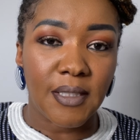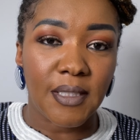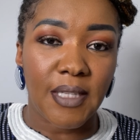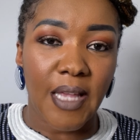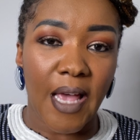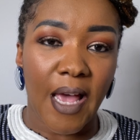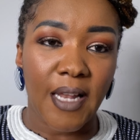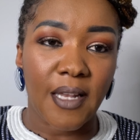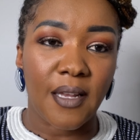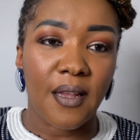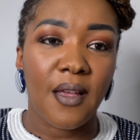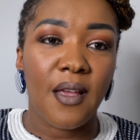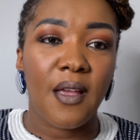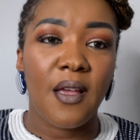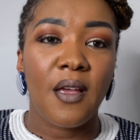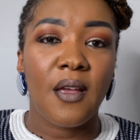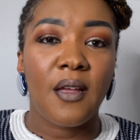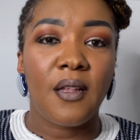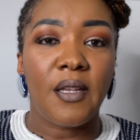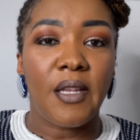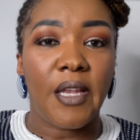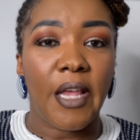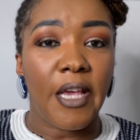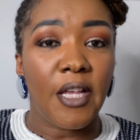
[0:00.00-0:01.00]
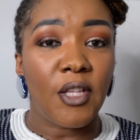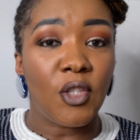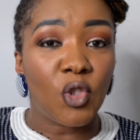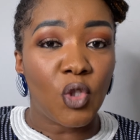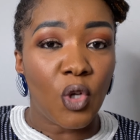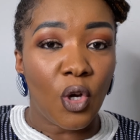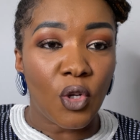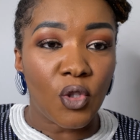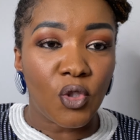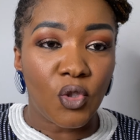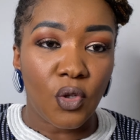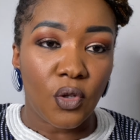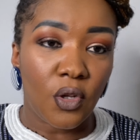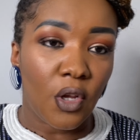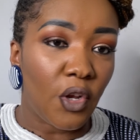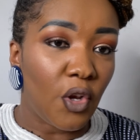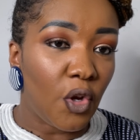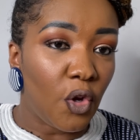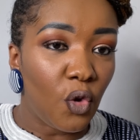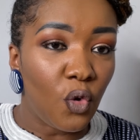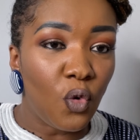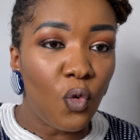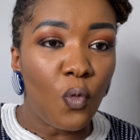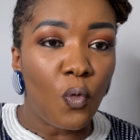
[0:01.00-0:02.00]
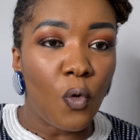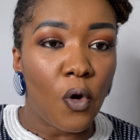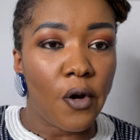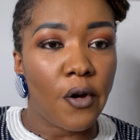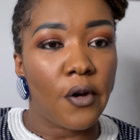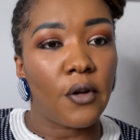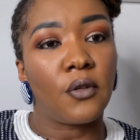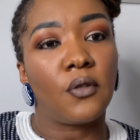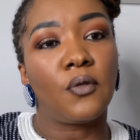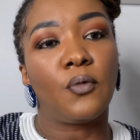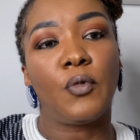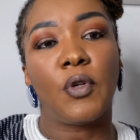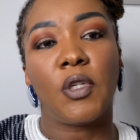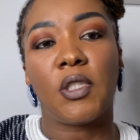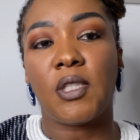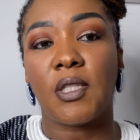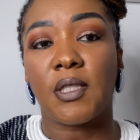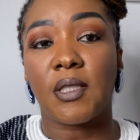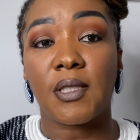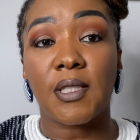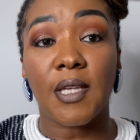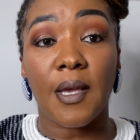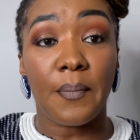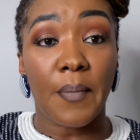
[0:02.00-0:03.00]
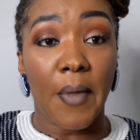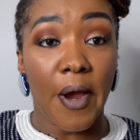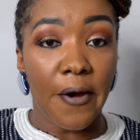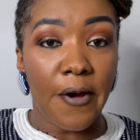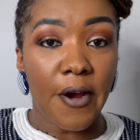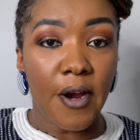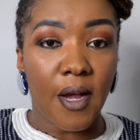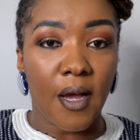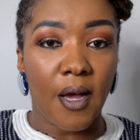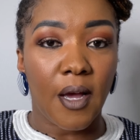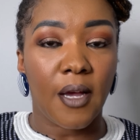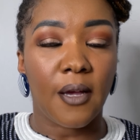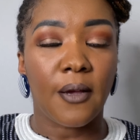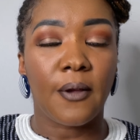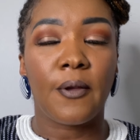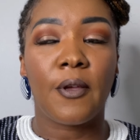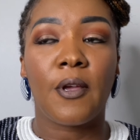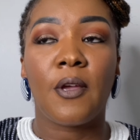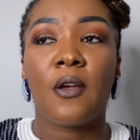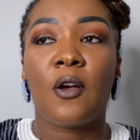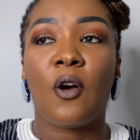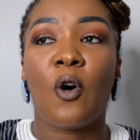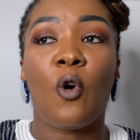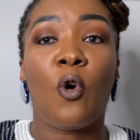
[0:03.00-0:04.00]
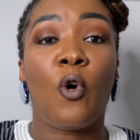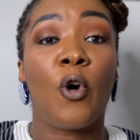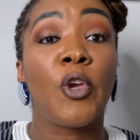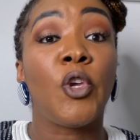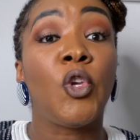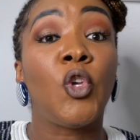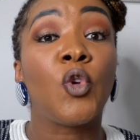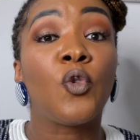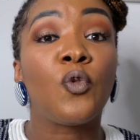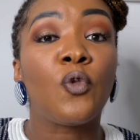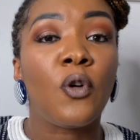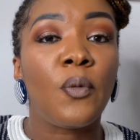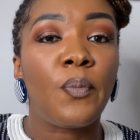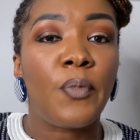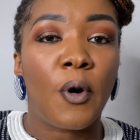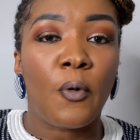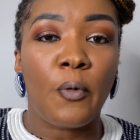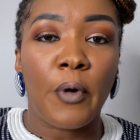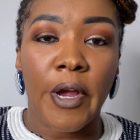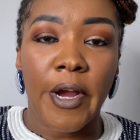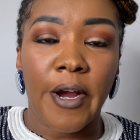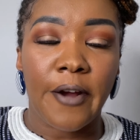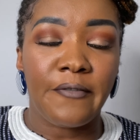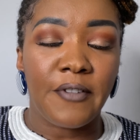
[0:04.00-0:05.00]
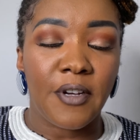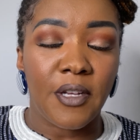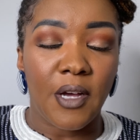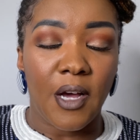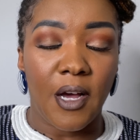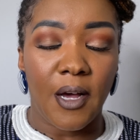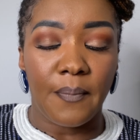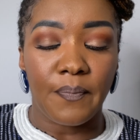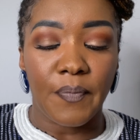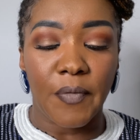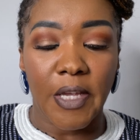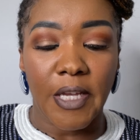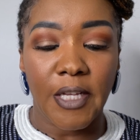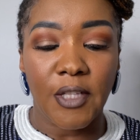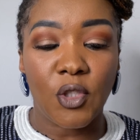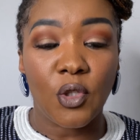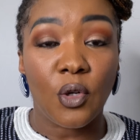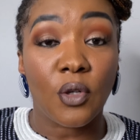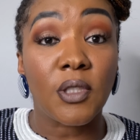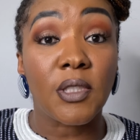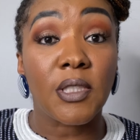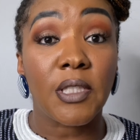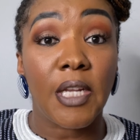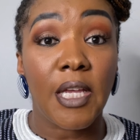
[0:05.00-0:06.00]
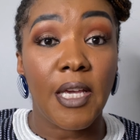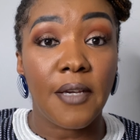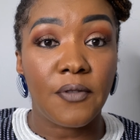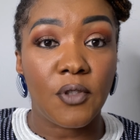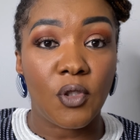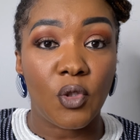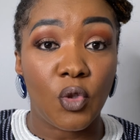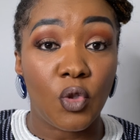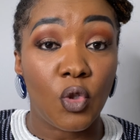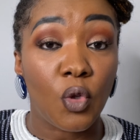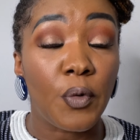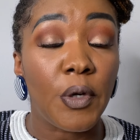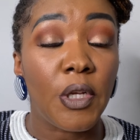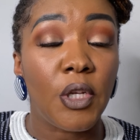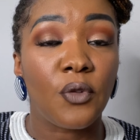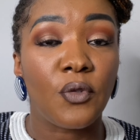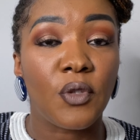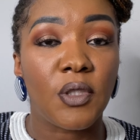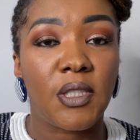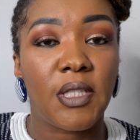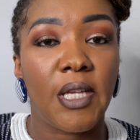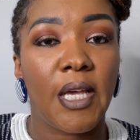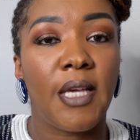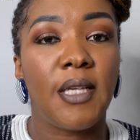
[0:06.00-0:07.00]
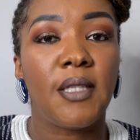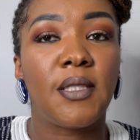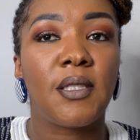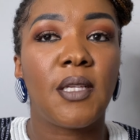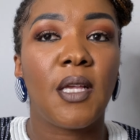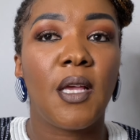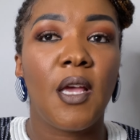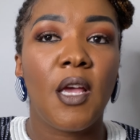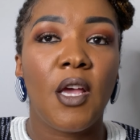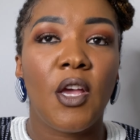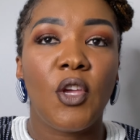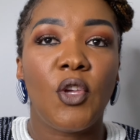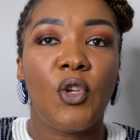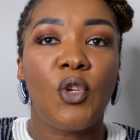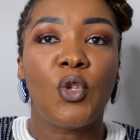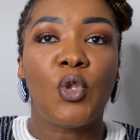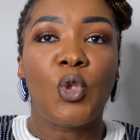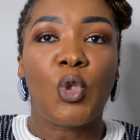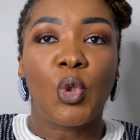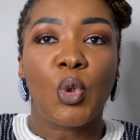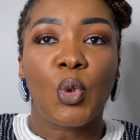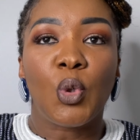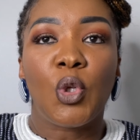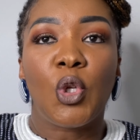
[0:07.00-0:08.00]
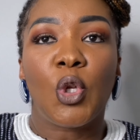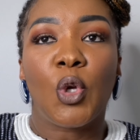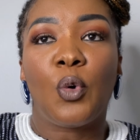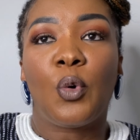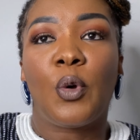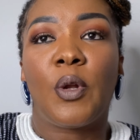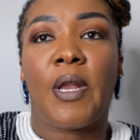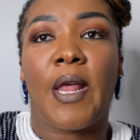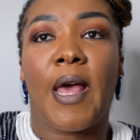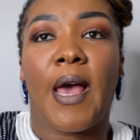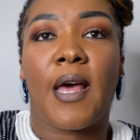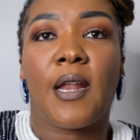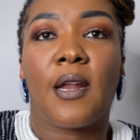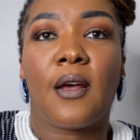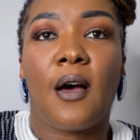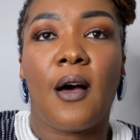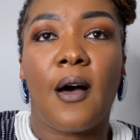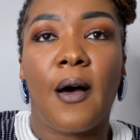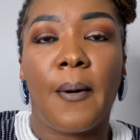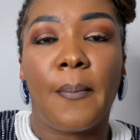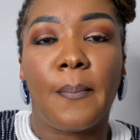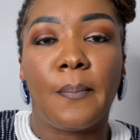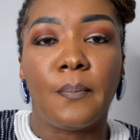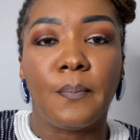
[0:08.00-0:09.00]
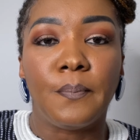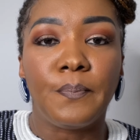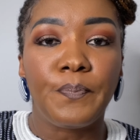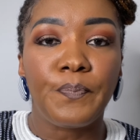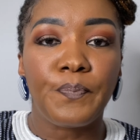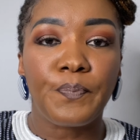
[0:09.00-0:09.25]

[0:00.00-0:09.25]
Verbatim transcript: that they took to the New World, which is America, or Europe, or whatever um, they took slaves during those days, you do know that um,